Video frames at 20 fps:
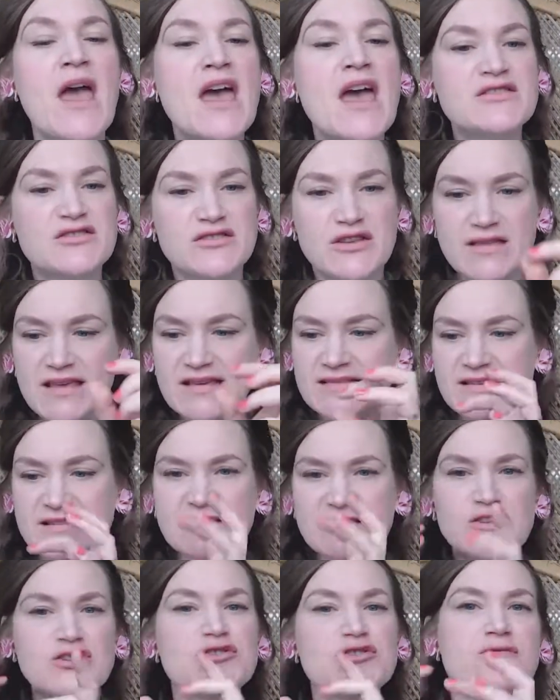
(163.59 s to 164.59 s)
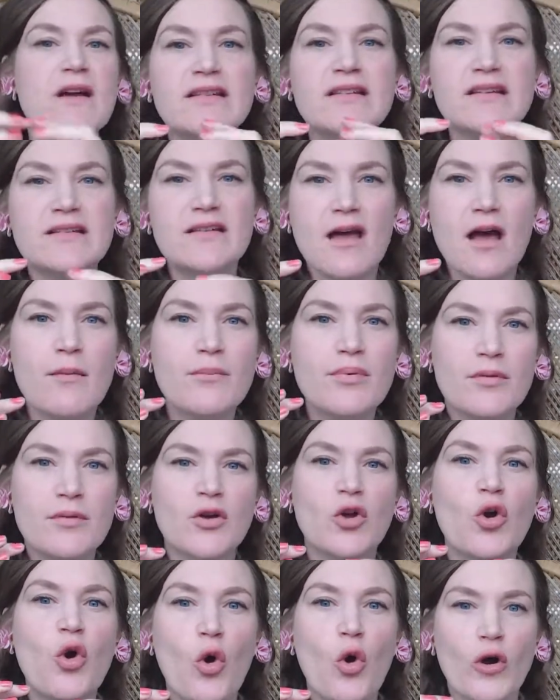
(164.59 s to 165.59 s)
So this is the shredded up
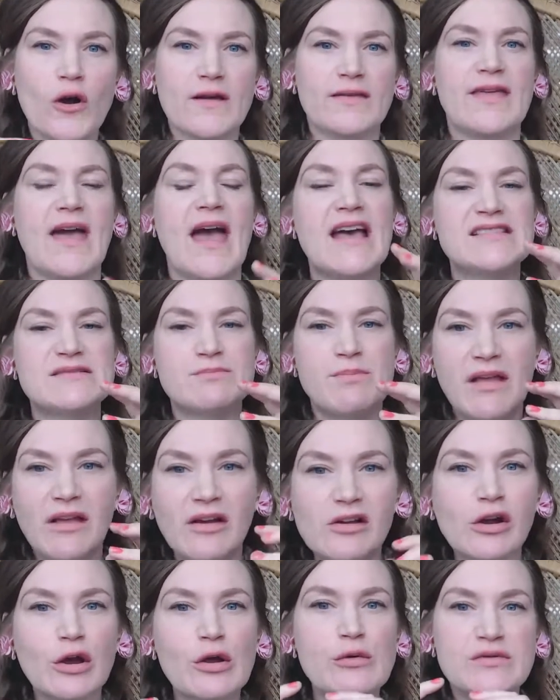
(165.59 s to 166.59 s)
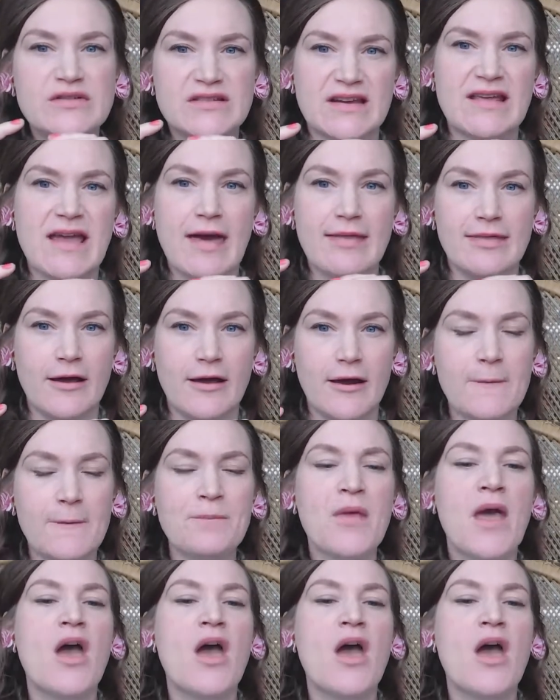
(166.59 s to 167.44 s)
cork that has been glued together.